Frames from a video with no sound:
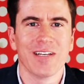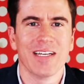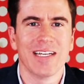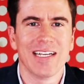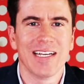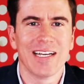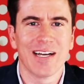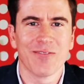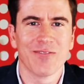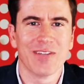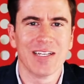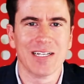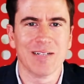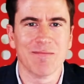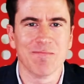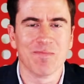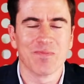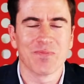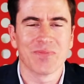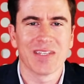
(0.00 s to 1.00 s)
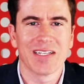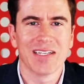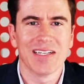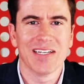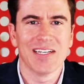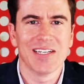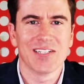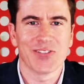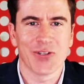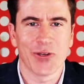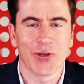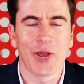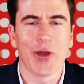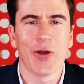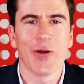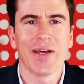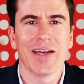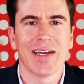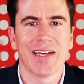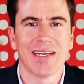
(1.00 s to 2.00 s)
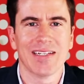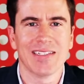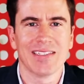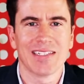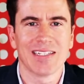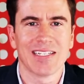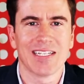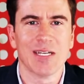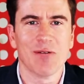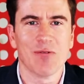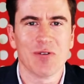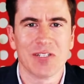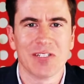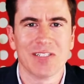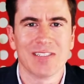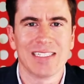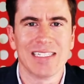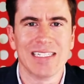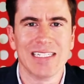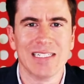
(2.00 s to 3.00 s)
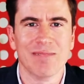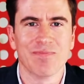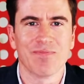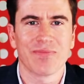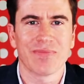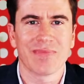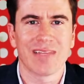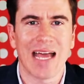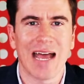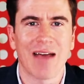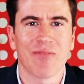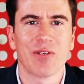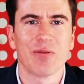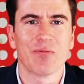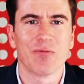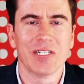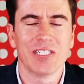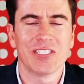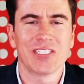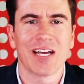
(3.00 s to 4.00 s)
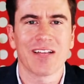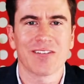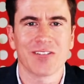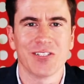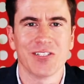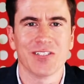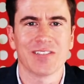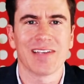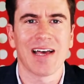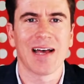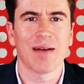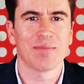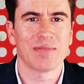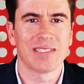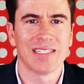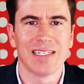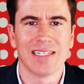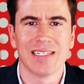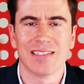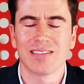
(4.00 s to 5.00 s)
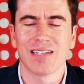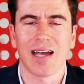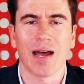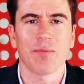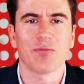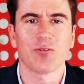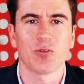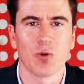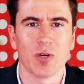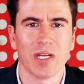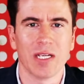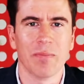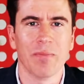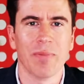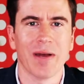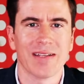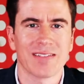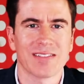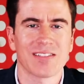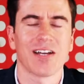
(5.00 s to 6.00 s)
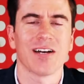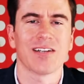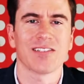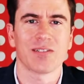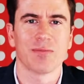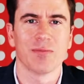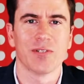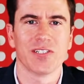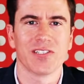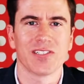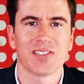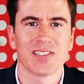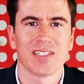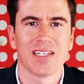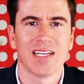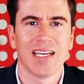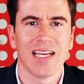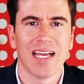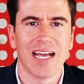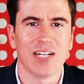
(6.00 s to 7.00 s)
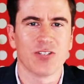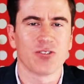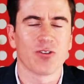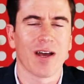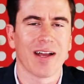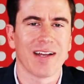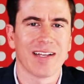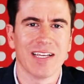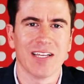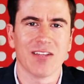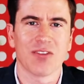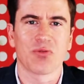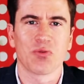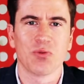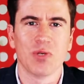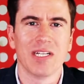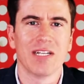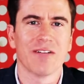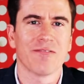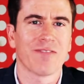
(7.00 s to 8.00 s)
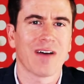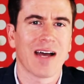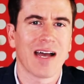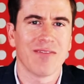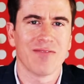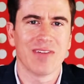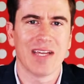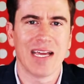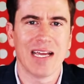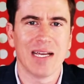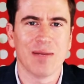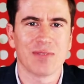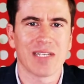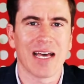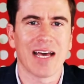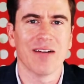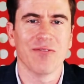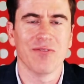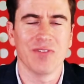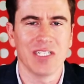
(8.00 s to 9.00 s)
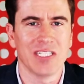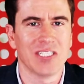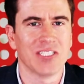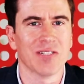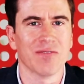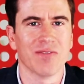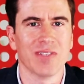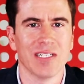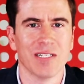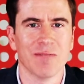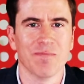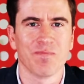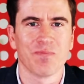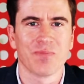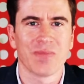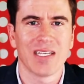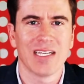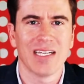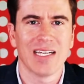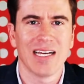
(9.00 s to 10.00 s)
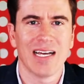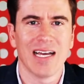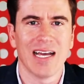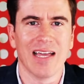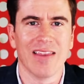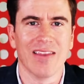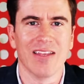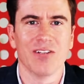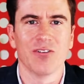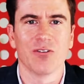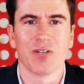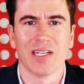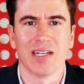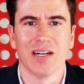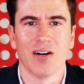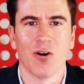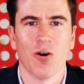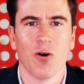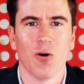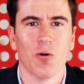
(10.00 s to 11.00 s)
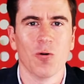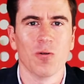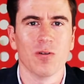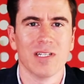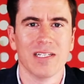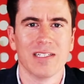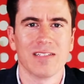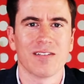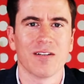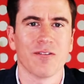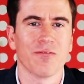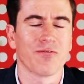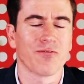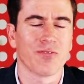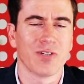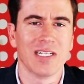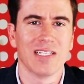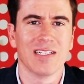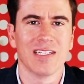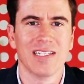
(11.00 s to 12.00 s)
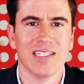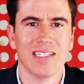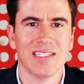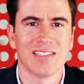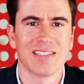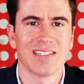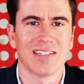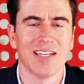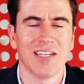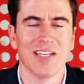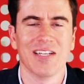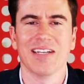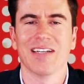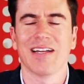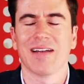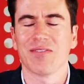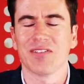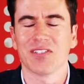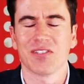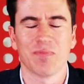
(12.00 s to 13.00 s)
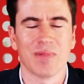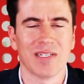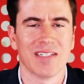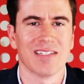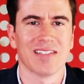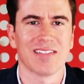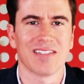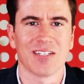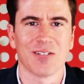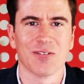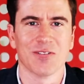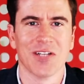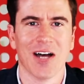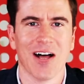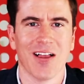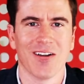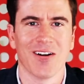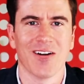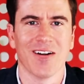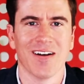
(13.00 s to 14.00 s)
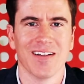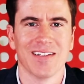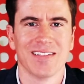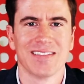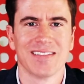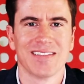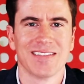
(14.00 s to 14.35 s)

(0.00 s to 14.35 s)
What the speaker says: any of them. So go ahead, get with your team, have them reach out to your top 10, top 20 best customers, and try to get 3 to 5 names out of each of them. And then you'll get a whole list of free leads that you didn't have to spend a single dollar on.